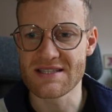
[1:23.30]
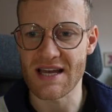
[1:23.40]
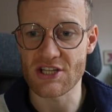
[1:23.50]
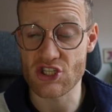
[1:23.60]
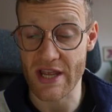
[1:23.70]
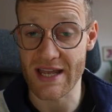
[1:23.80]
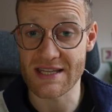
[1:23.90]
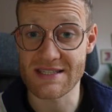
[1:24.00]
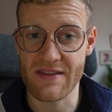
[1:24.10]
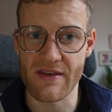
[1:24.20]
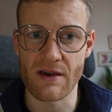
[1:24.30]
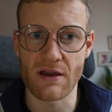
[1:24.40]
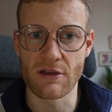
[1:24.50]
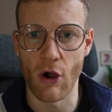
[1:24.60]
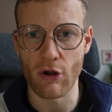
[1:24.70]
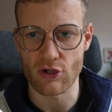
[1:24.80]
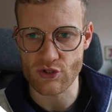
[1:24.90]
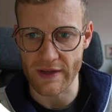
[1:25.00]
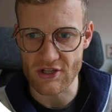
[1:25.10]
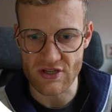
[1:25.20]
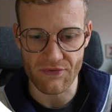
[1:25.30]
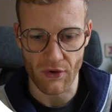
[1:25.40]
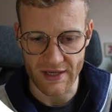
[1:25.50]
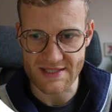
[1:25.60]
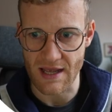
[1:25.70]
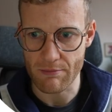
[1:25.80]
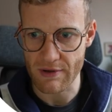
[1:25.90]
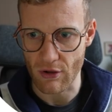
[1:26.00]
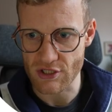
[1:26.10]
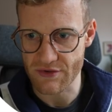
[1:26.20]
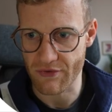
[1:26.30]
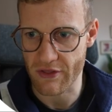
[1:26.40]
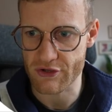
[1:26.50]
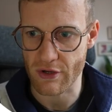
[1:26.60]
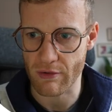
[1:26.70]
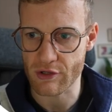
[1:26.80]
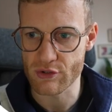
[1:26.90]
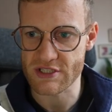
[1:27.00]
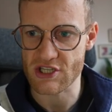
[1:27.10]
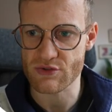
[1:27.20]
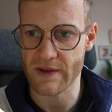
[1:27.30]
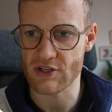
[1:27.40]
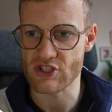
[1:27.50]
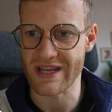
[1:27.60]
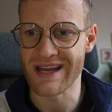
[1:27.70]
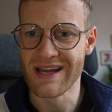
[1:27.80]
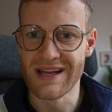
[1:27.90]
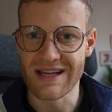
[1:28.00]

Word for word: such as the go long strategy, for example, also for the Turnaround Tuesday strategy.